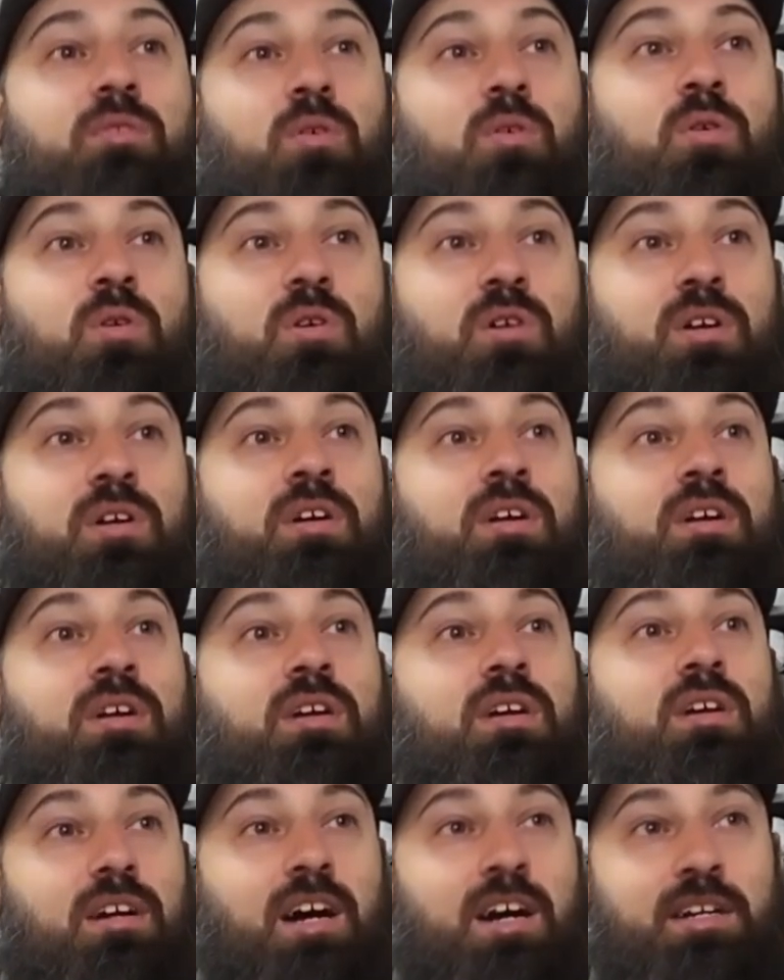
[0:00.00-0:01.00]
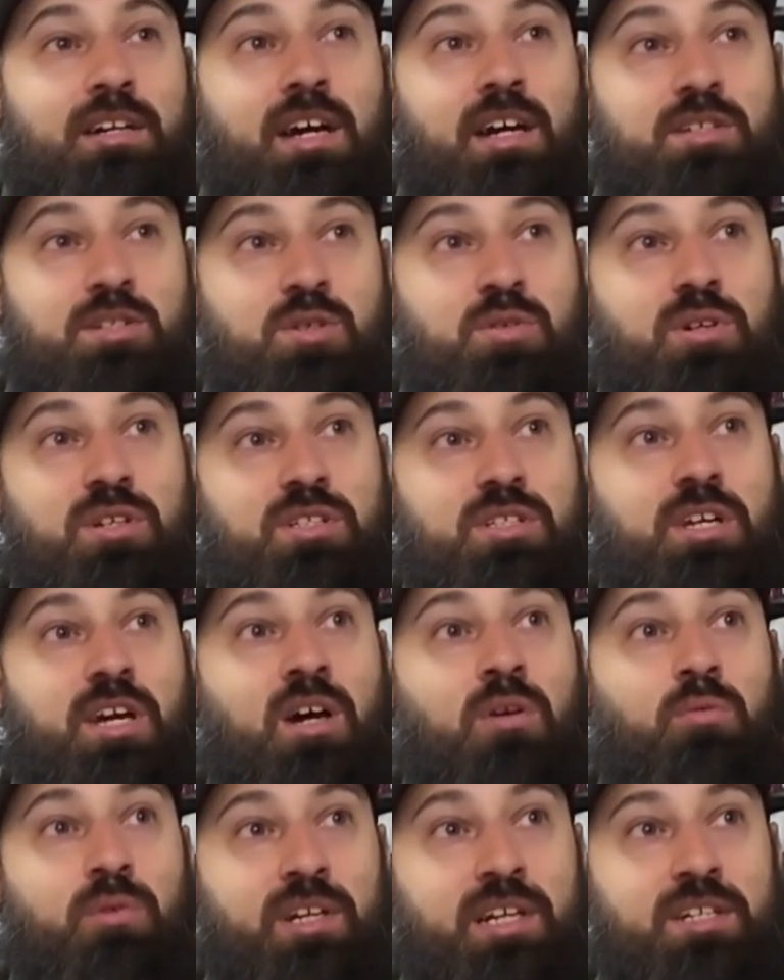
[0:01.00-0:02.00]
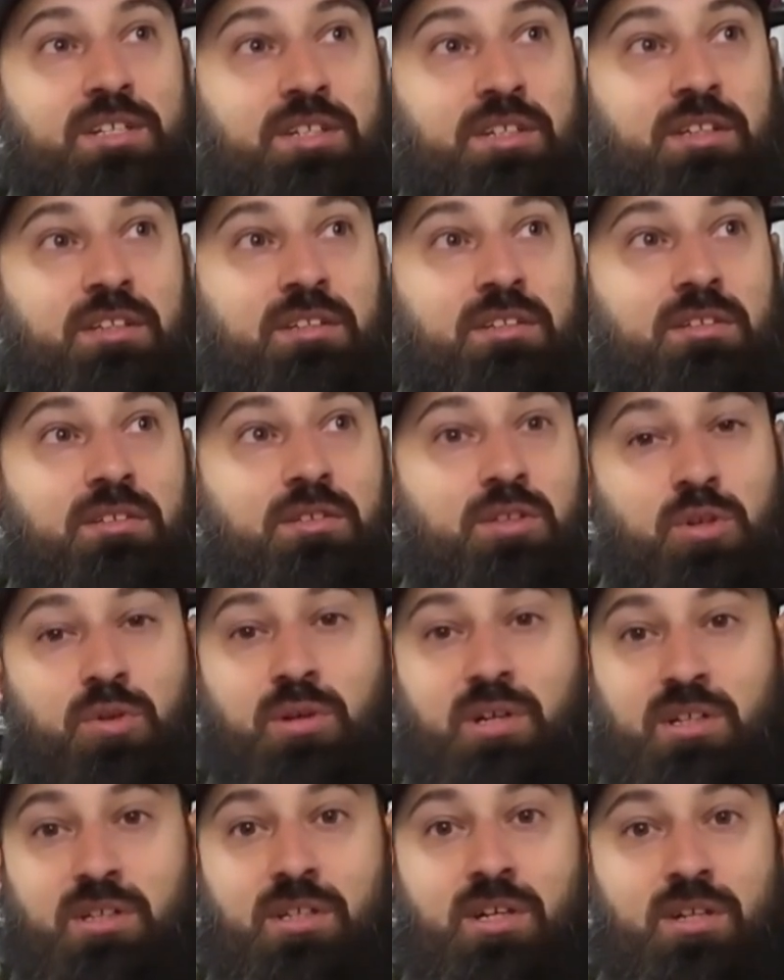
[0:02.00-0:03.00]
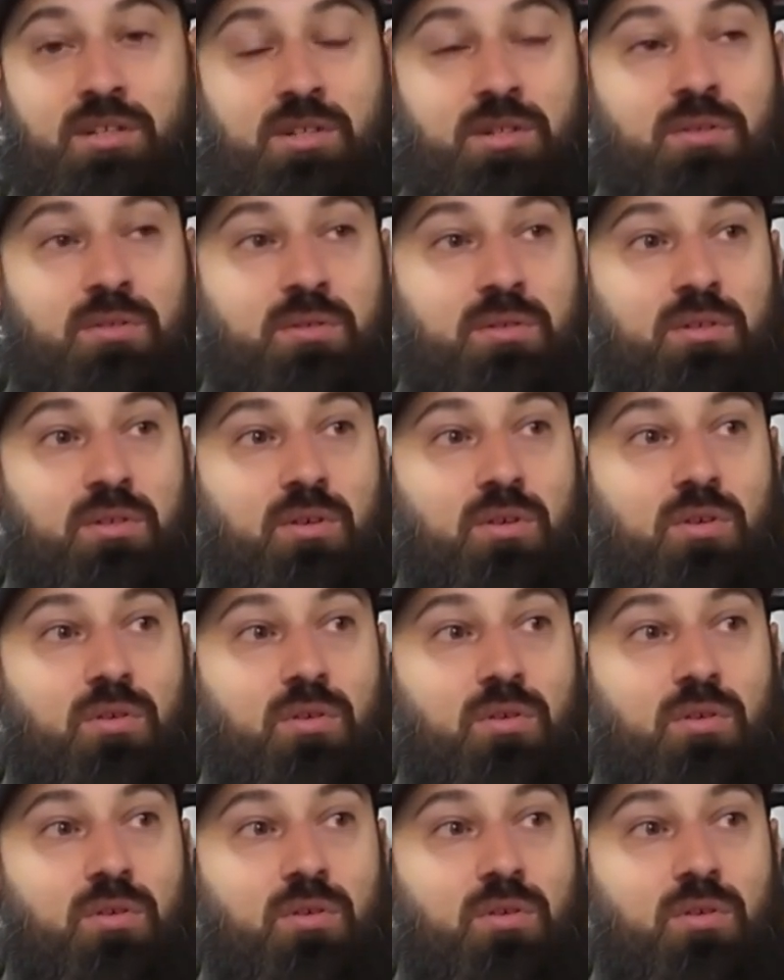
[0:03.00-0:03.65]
for, I guess you can say, a reason to continue.